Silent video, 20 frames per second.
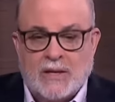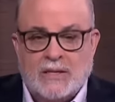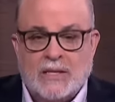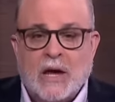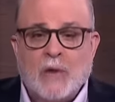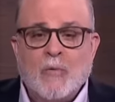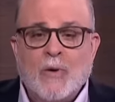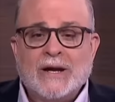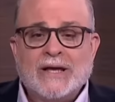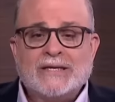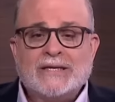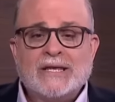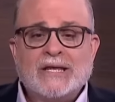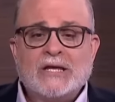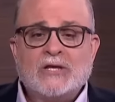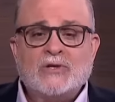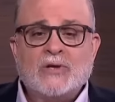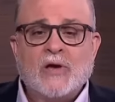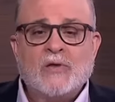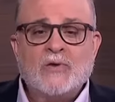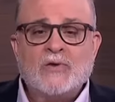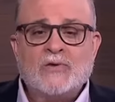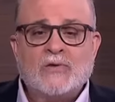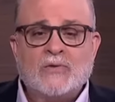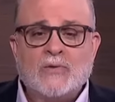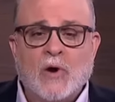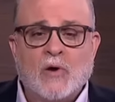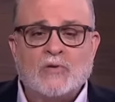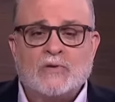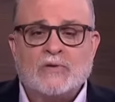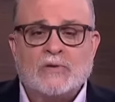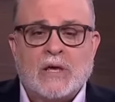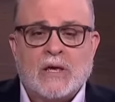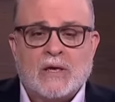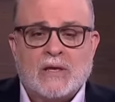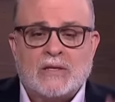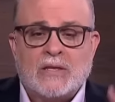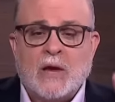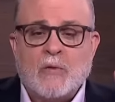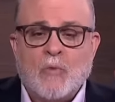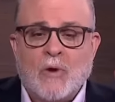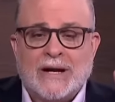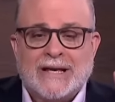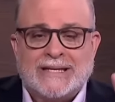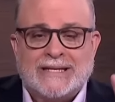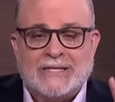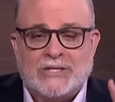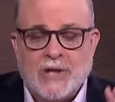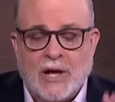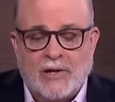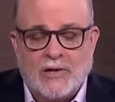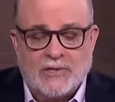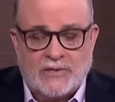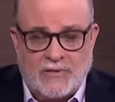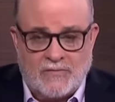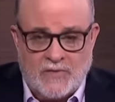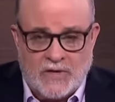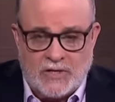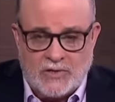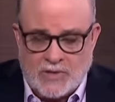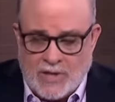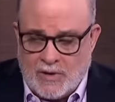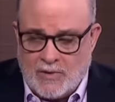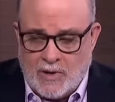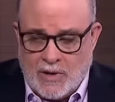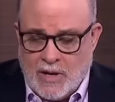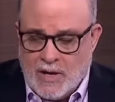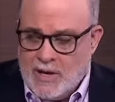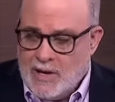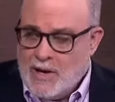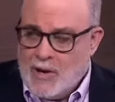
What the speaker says: They want us at each other's throats. They want us jealous of each other.